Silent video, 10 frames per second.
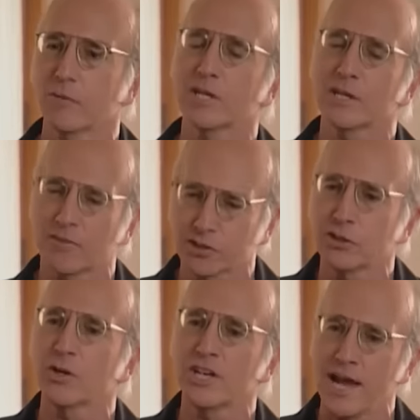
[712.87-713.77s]
we don't have to do
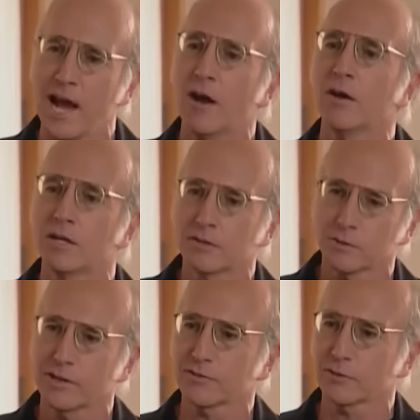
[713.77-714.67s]
it now. You don't
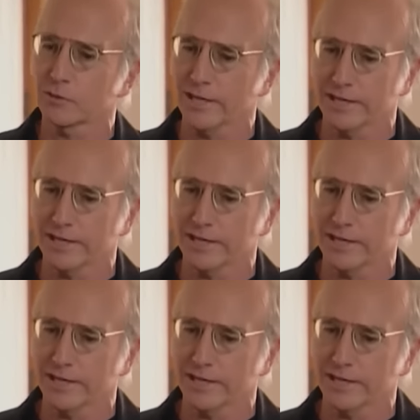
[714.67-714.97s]
have to do it right